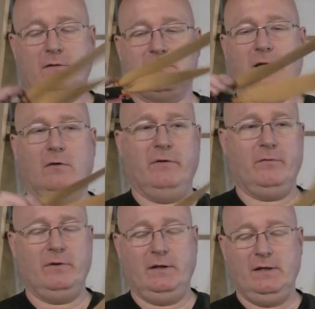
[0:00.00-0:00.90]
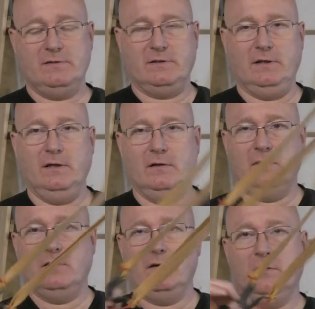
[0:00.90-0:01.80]
it's now very easy
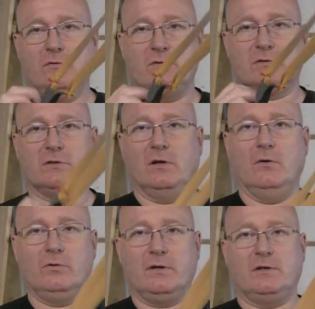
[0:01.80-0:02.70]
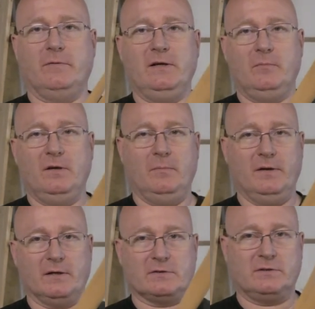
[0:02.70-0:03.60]
to just load a 20
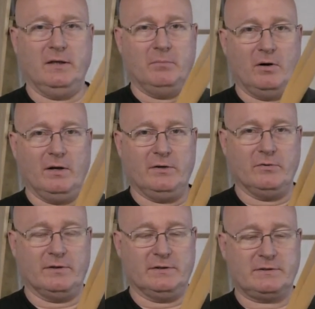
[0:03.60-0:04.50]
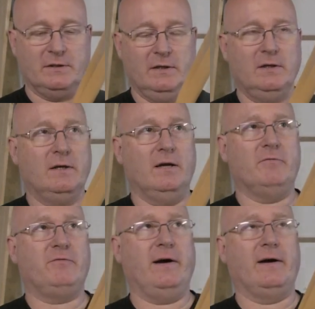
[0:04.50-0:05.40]
millimeter steel ball into this
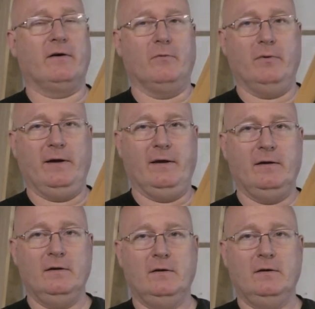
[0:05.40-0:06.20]
and fire away.